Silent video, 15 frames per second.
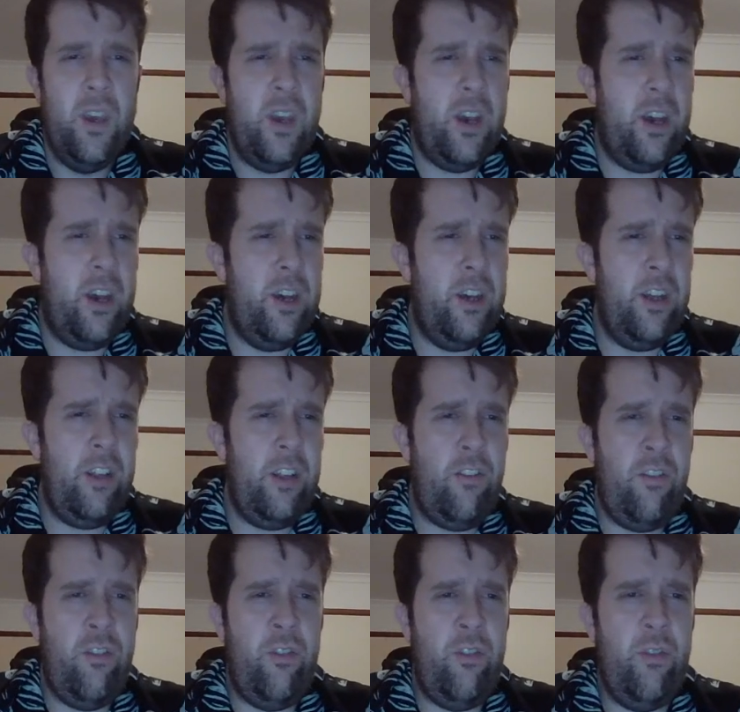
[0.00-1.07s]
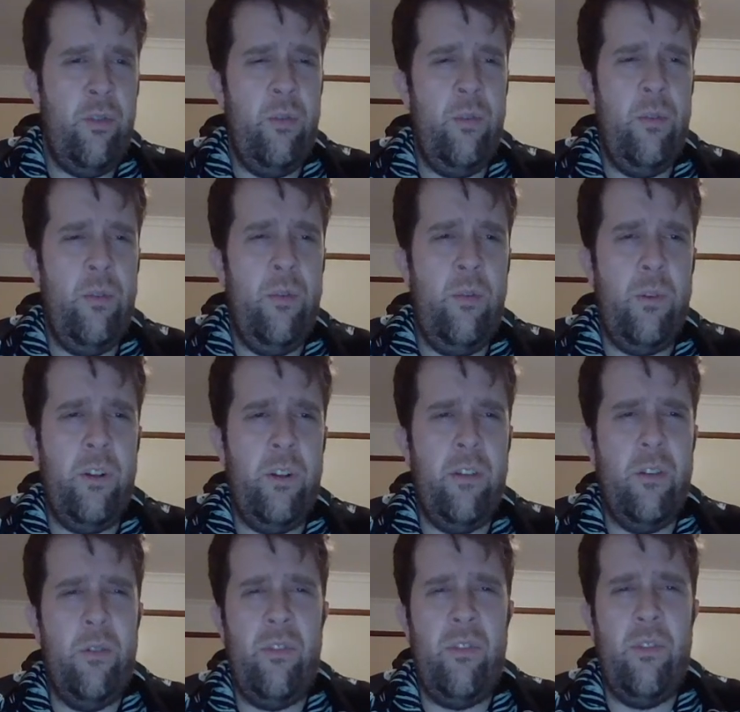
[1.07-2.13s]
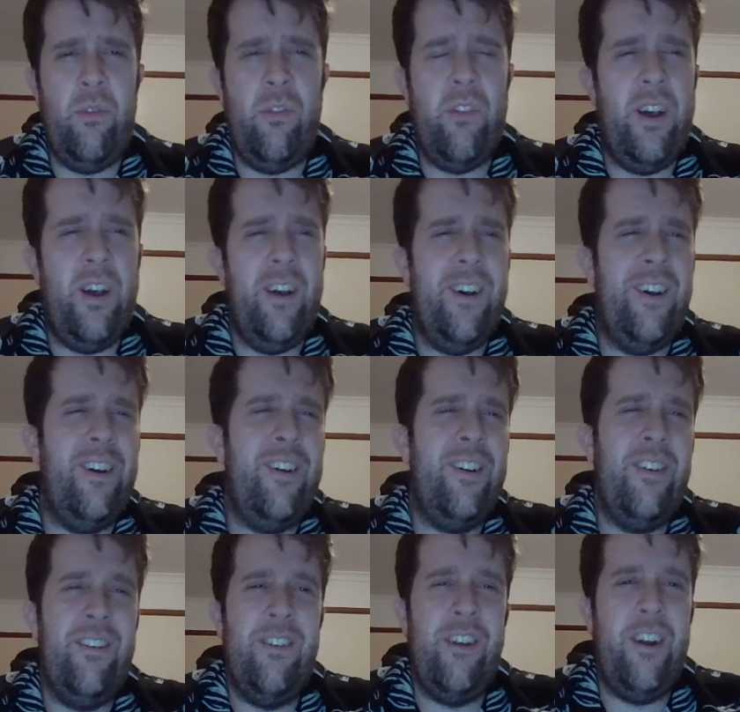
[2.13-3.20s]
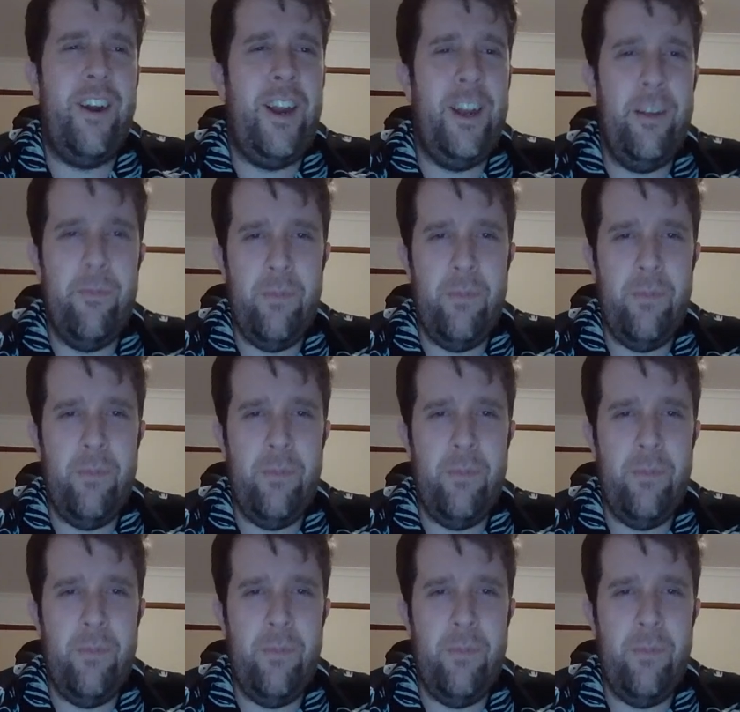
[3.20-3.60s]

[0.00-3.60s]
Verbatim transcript: Uh, two, one of those two. So, uh, all right.